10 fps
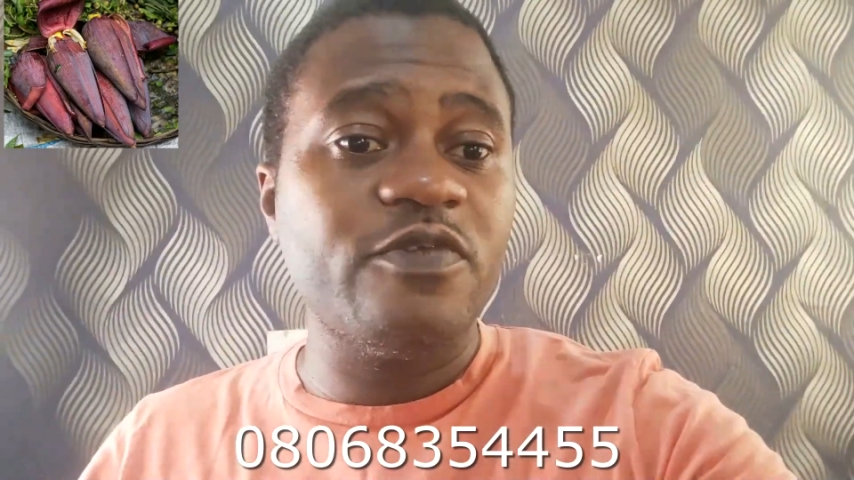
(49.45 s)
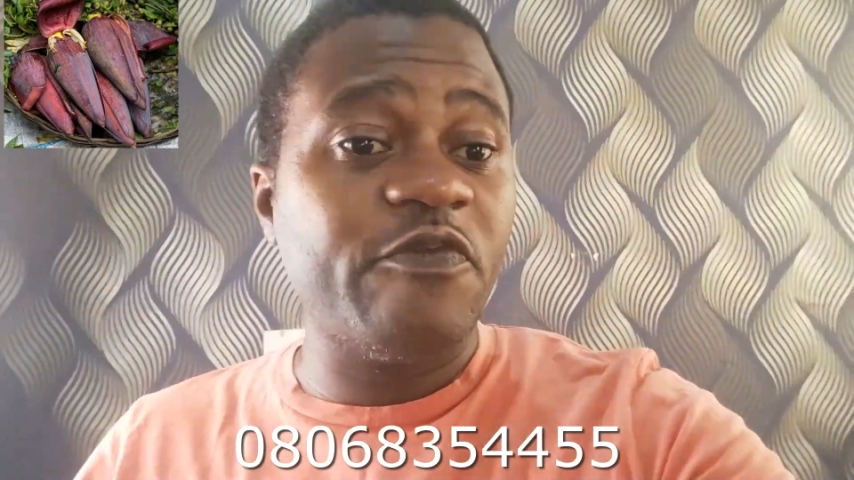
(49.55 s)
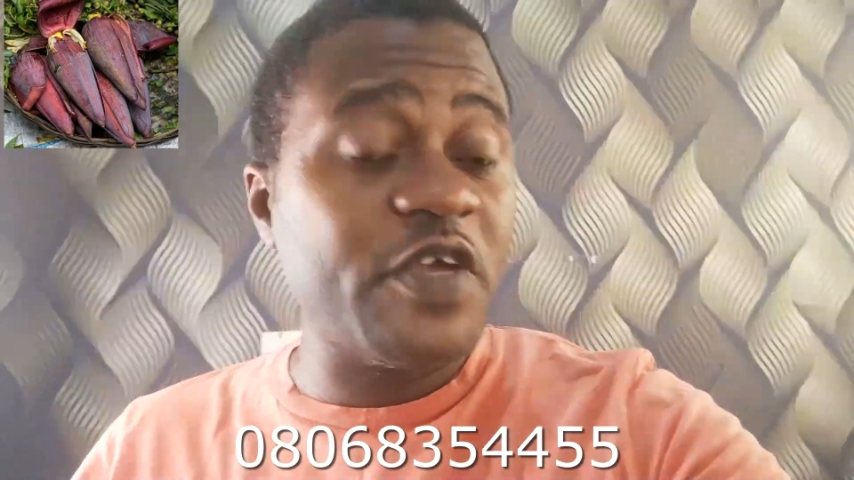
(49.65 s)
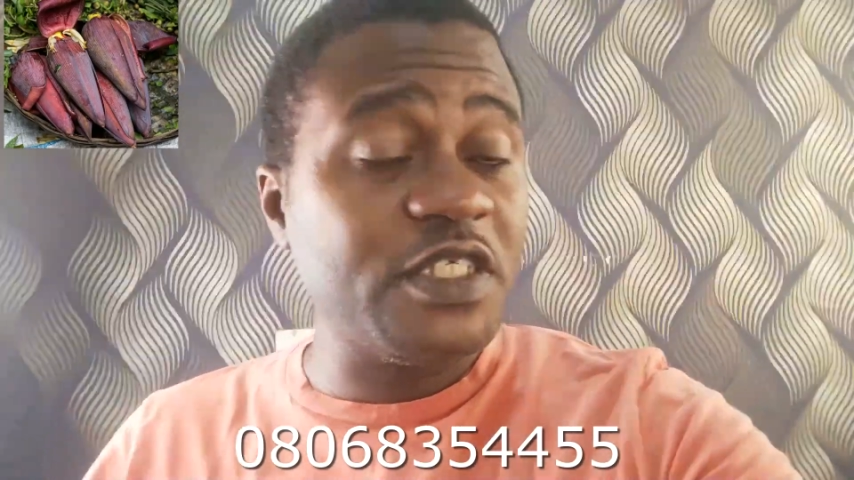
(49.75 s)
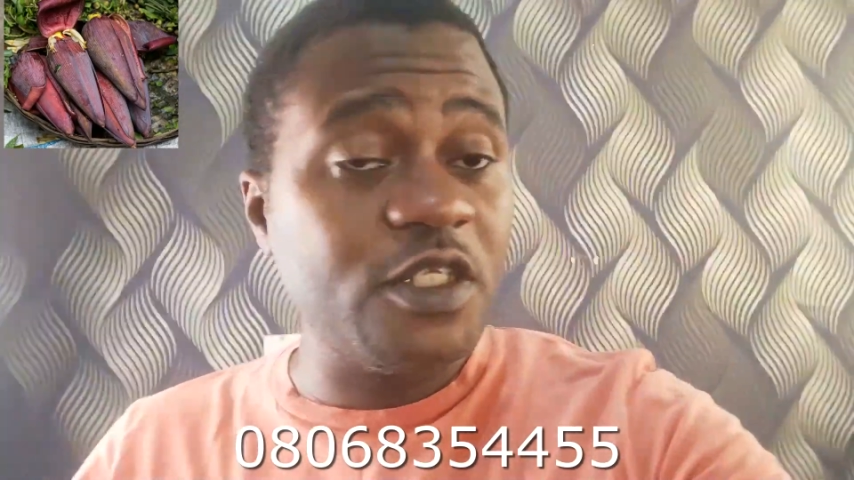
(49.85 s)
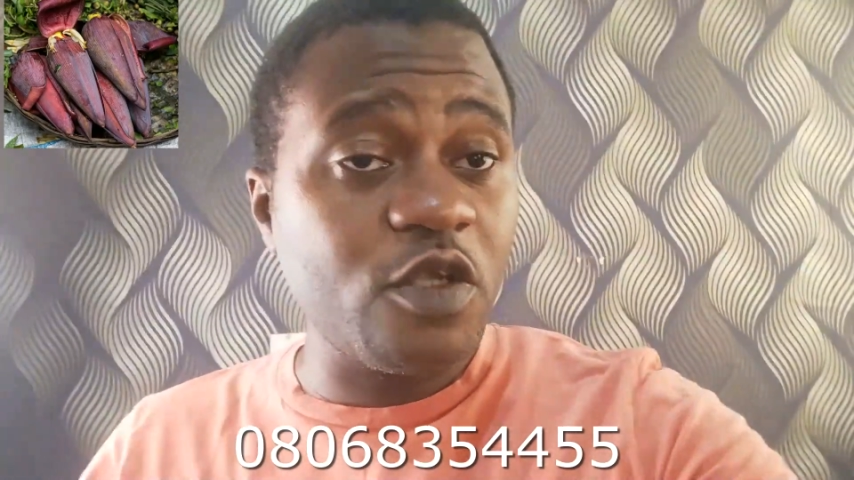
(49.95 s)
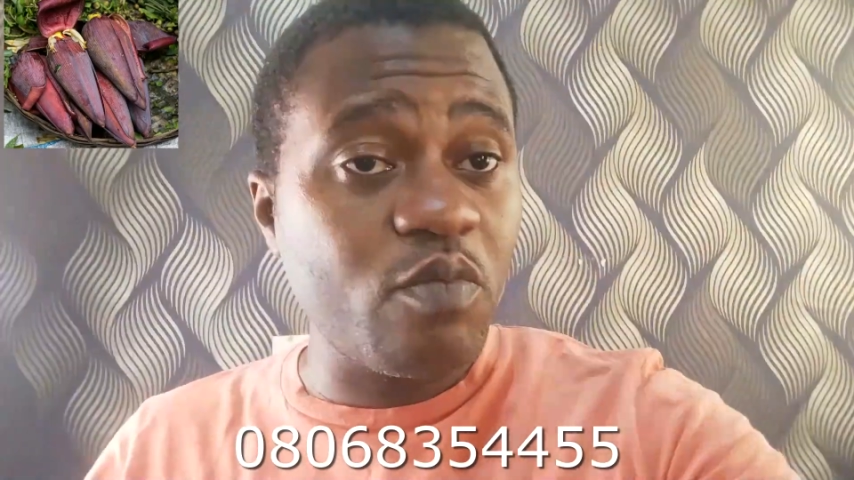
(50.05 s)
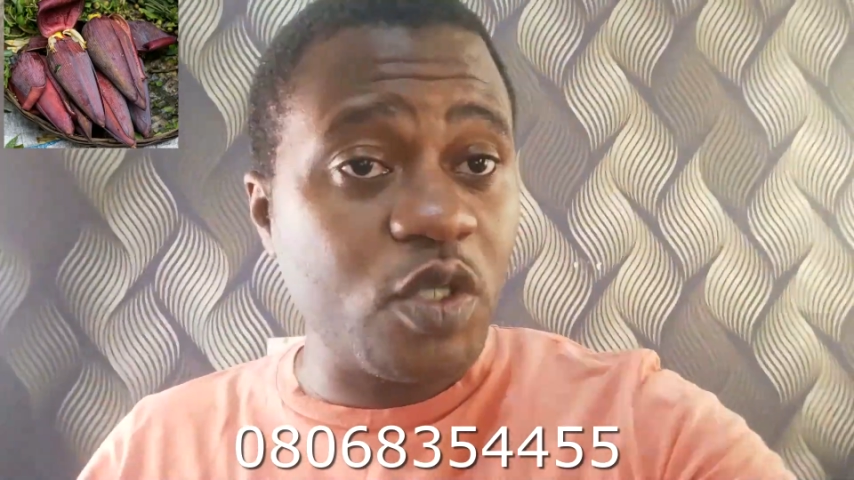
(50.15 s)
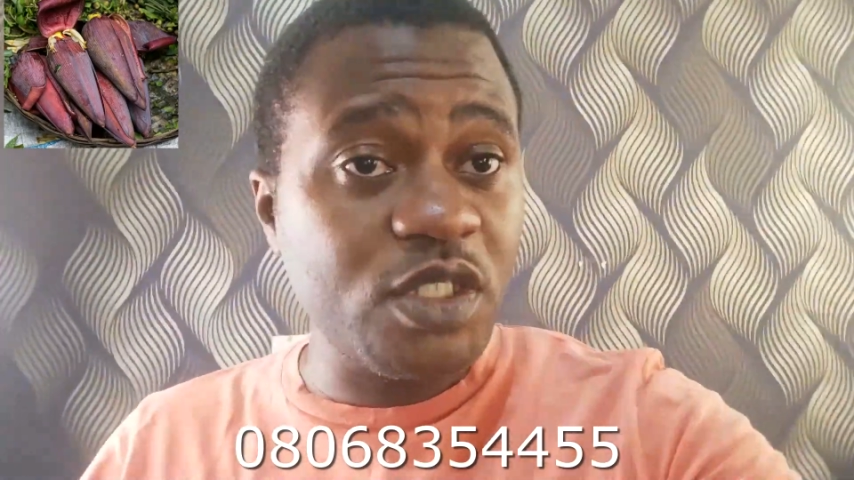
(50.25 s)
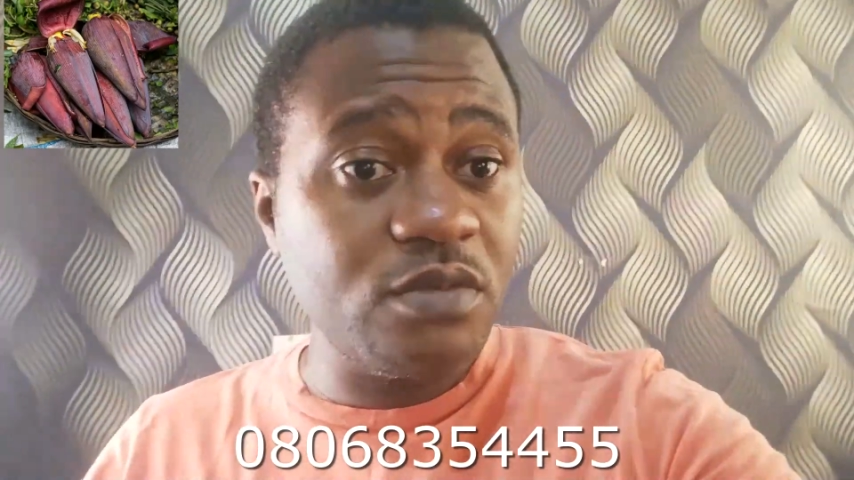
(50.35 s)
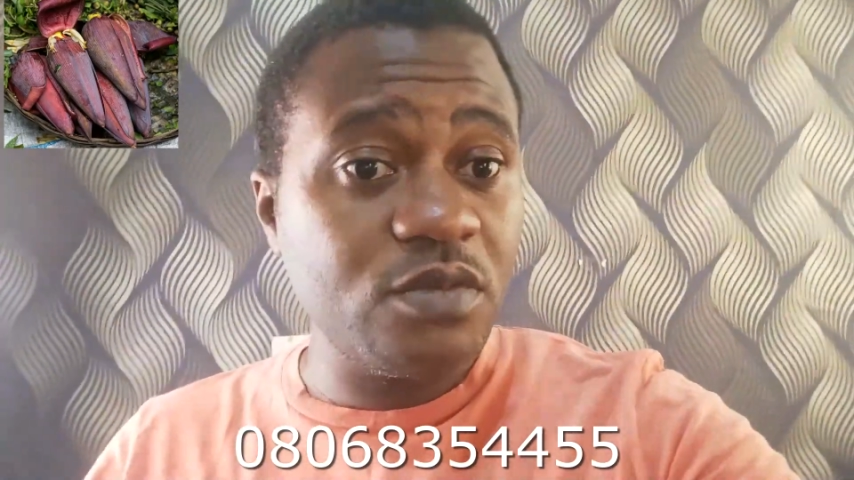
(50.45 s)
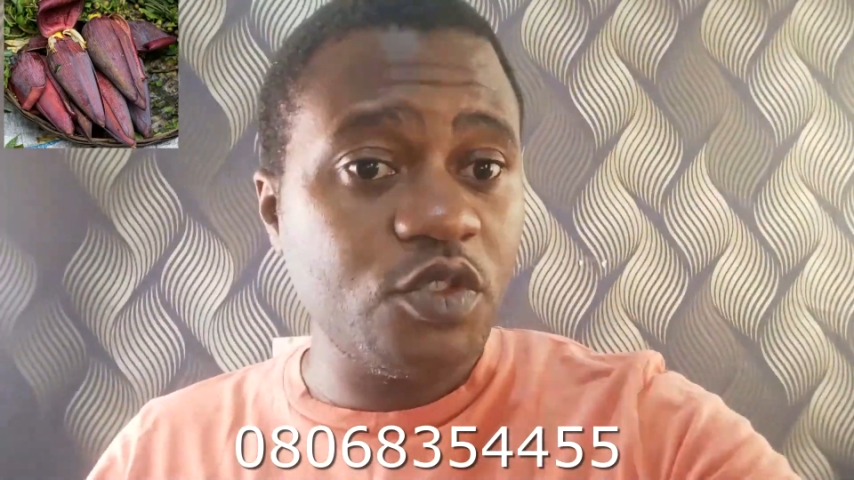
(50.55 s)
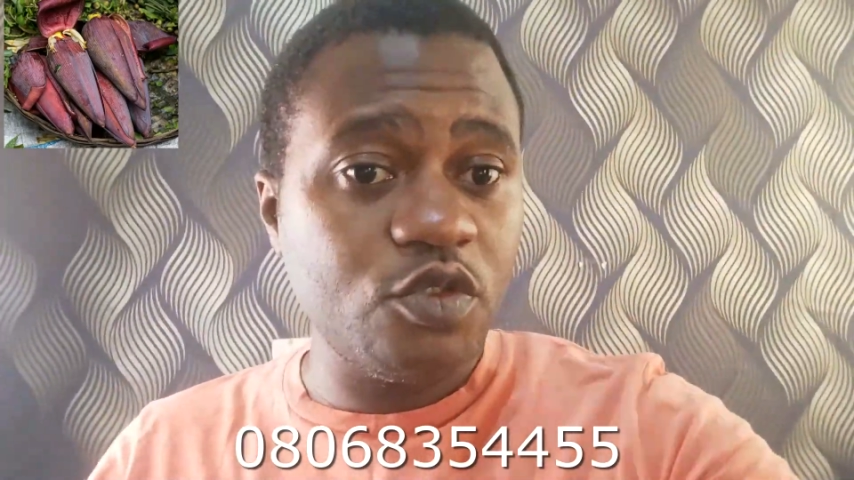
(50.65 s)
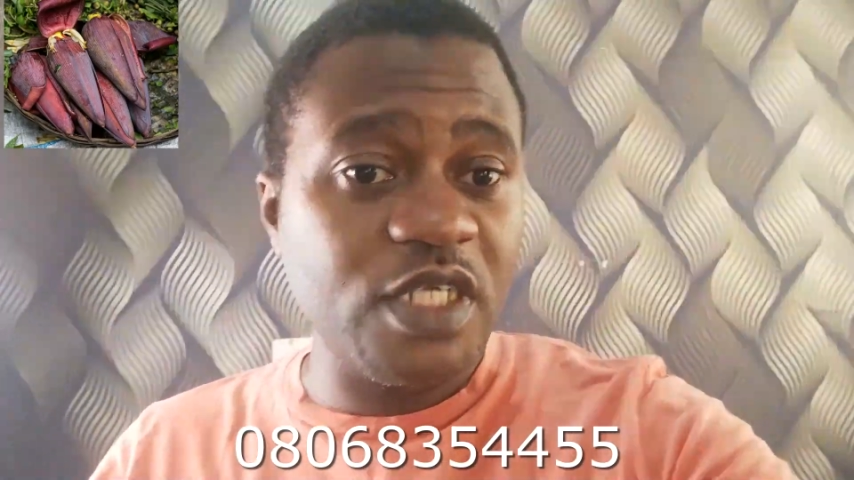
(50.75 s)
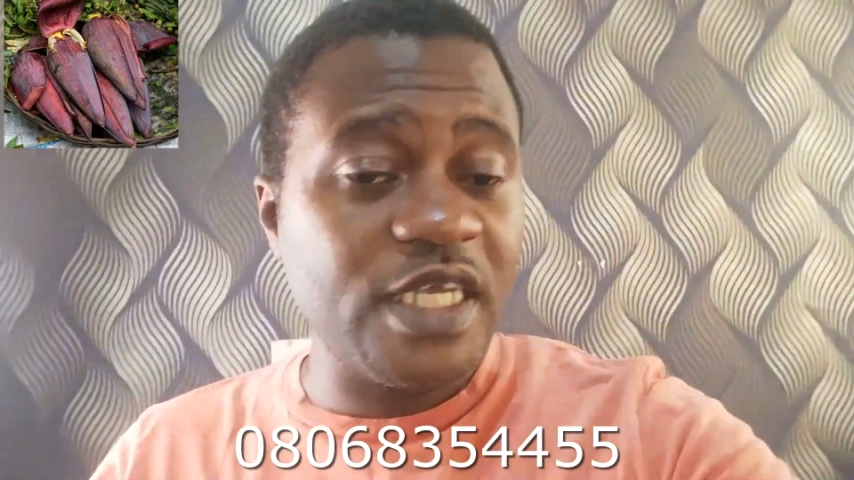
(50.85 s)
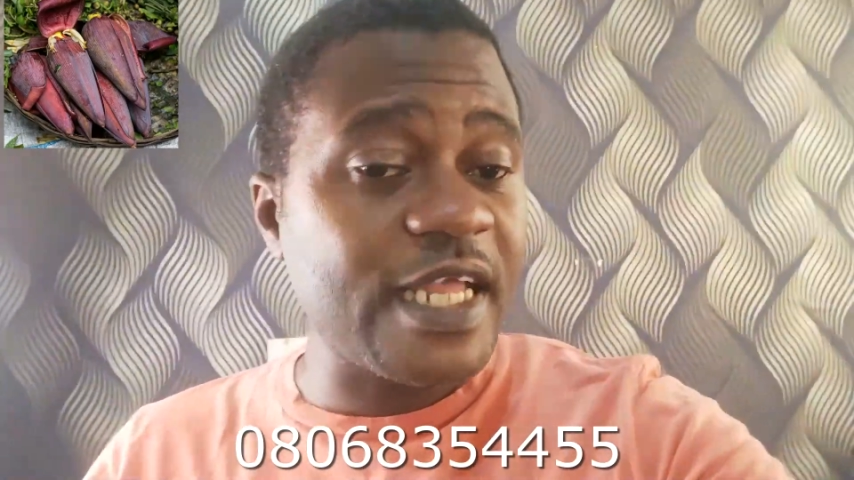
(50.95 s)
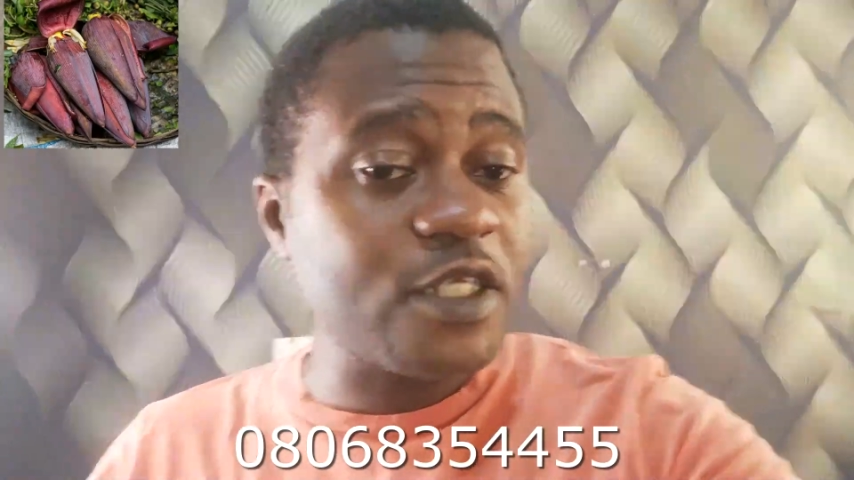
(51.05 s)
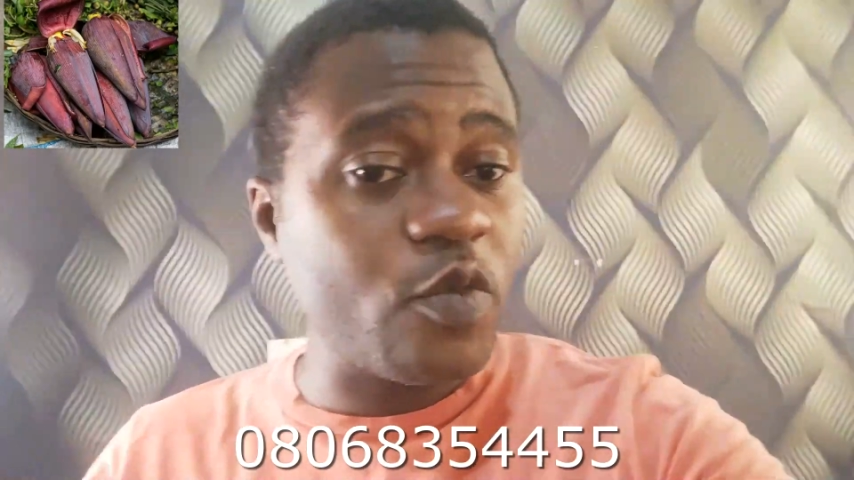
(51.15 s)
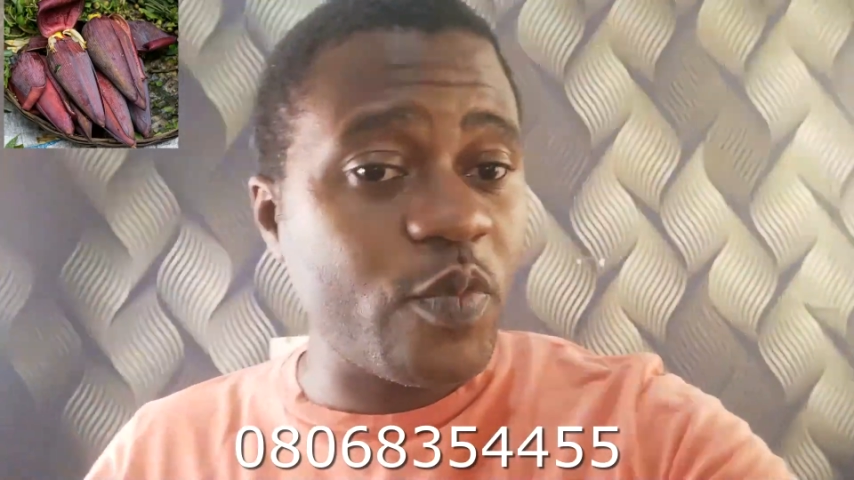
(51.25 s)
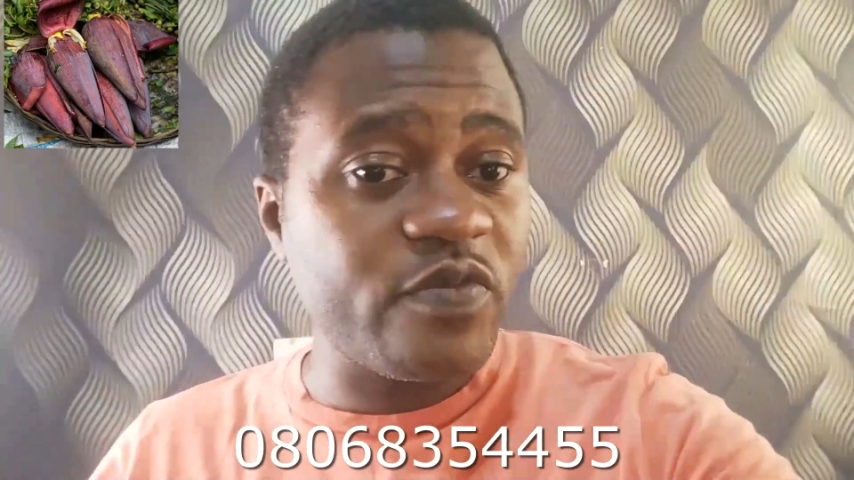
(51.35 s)
first in the morning, a glass
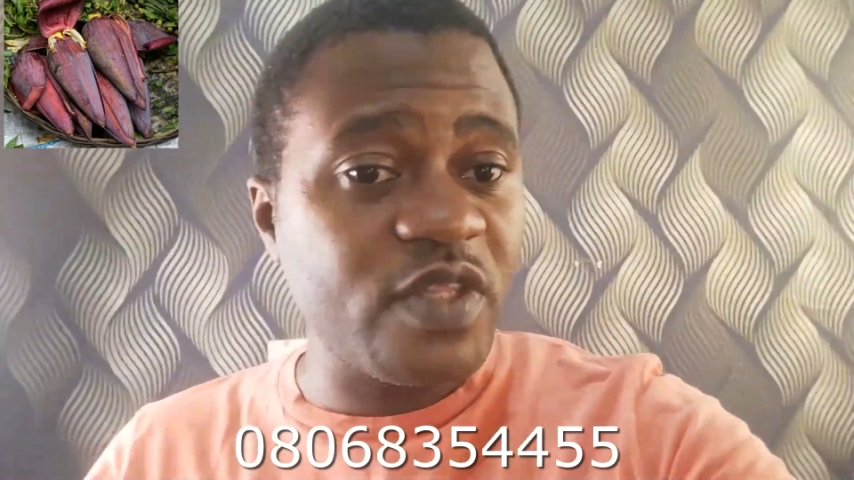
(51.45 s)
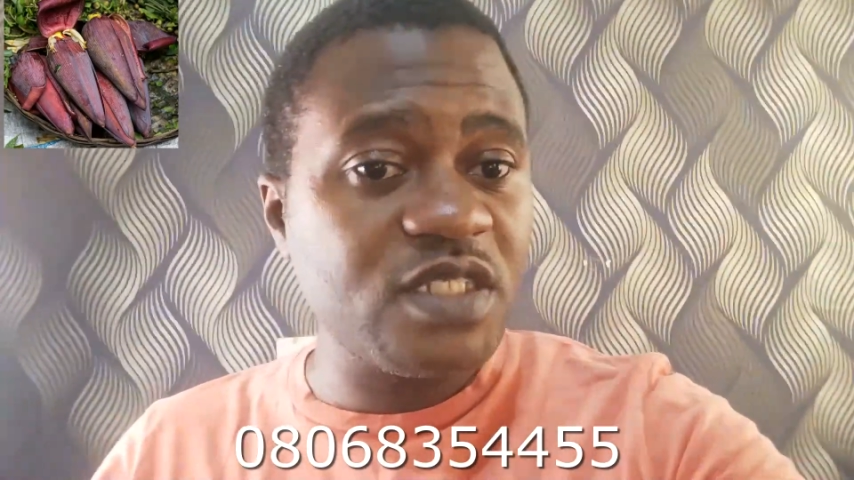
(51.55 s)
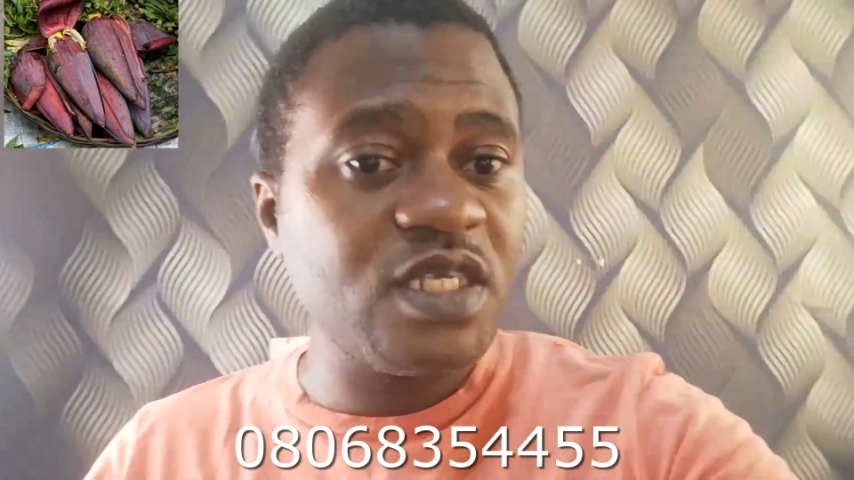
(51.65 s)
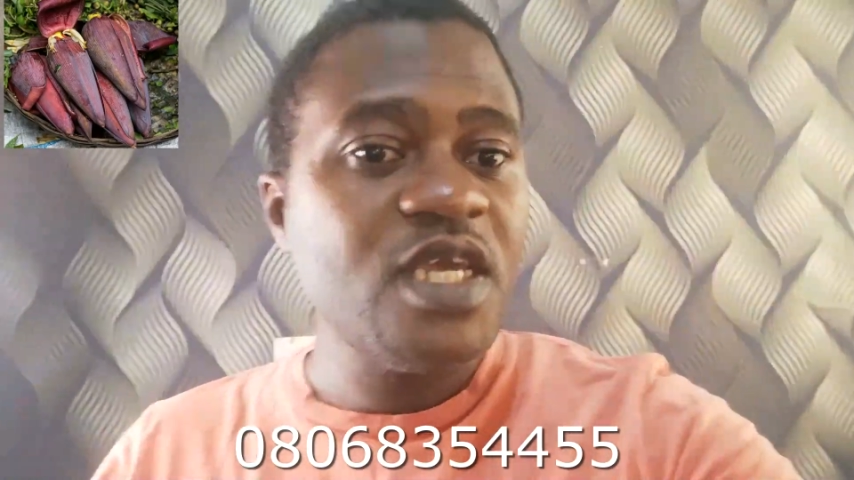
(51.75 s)
cup of this.